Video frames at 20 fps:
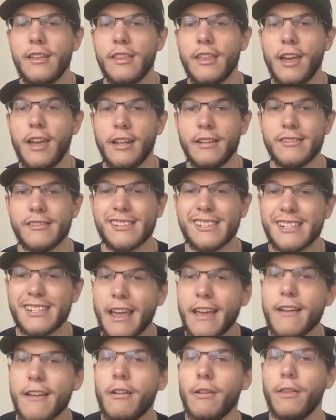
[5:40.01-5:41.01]
and
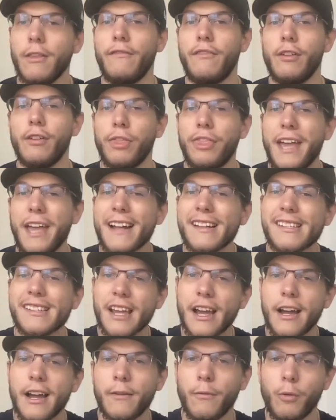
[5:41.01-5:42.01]
stay on the field, that's
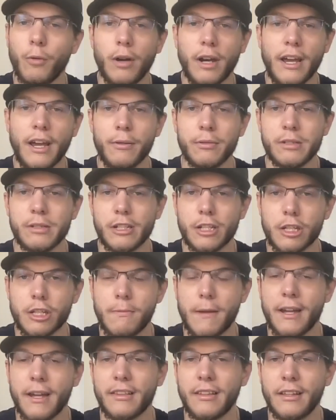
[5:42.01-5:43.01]
kind of what I was
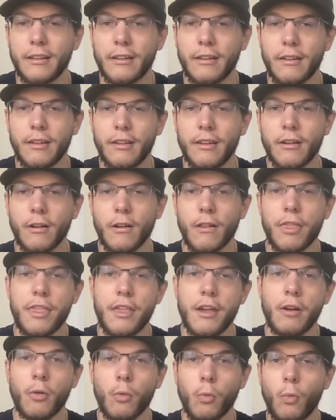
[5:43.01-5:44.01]
expecting,
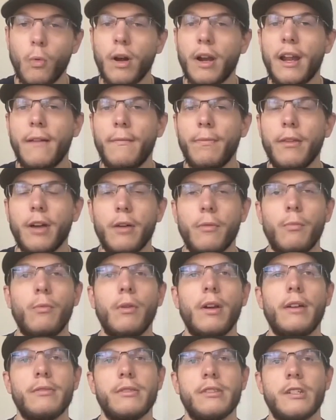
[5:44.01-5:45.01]
or what not
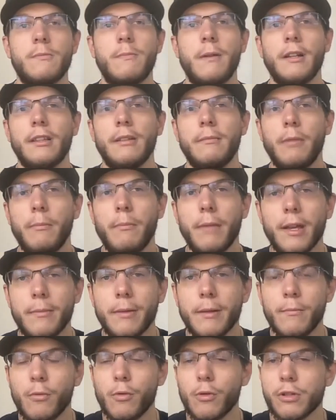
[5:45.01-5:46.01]
what I was expecting, but
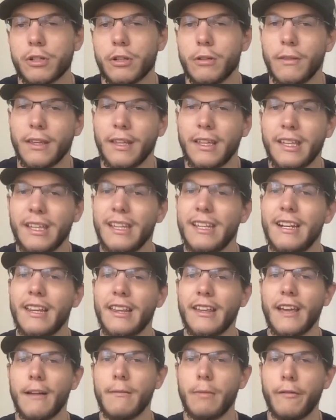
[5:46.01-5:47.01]
maybe more so the key to
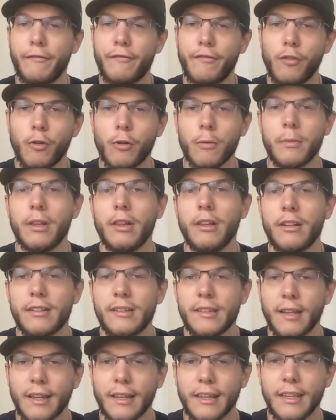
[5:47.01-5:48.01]
the game, the formula
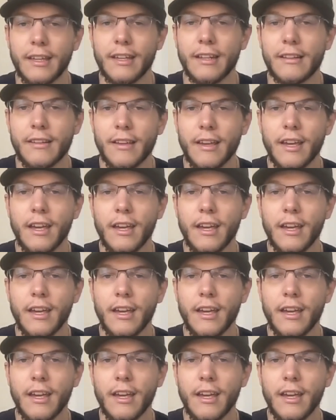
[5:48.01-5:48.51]
to get